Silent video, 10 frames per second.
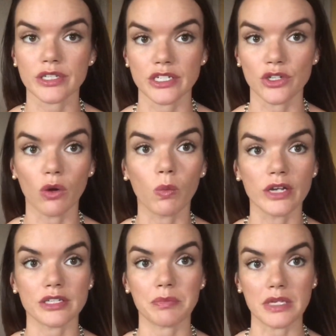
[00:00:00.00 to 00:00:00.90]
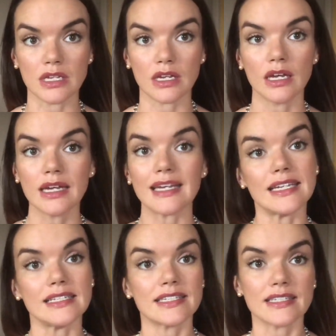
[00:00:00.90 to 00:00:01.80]
I don't want to be
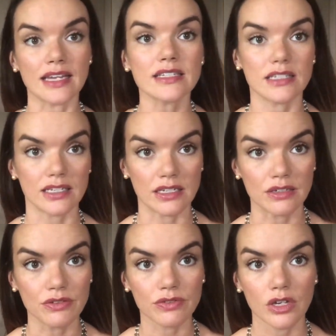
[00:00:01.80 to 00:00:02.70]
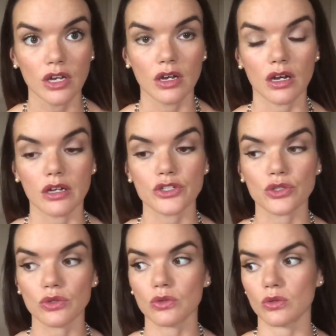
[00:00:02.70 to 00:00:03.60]
insensitive
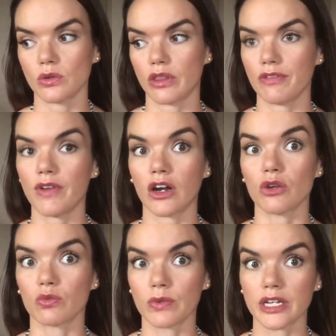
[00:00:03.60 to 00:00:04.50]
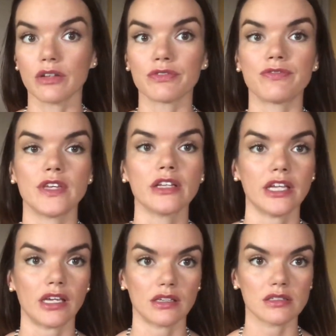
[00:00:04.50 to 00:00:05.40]
to the very real
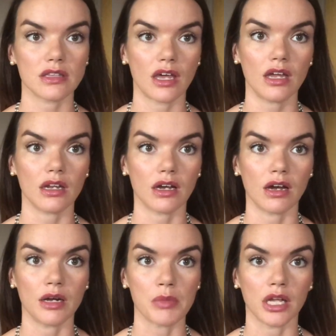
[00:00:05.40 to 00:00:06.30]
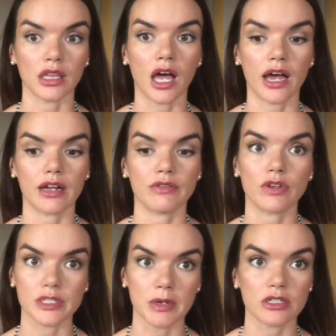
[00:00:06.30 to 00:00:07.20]
feelings that a lot of
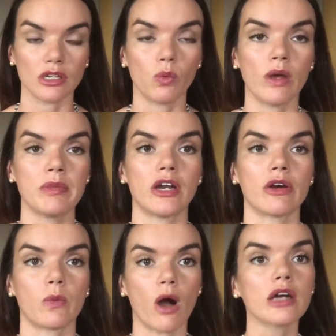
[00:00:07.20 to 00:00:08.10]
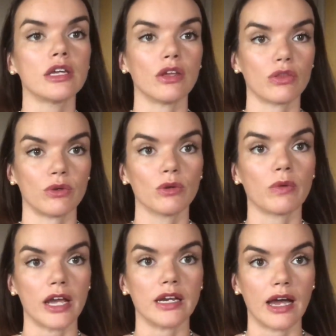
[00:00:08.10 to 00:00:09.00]
especially women are walking through
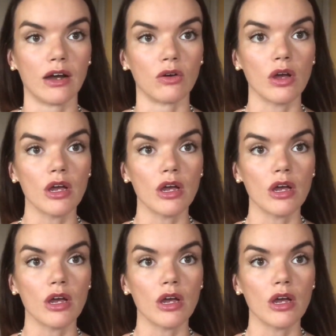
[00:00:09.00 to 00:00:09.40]
right now.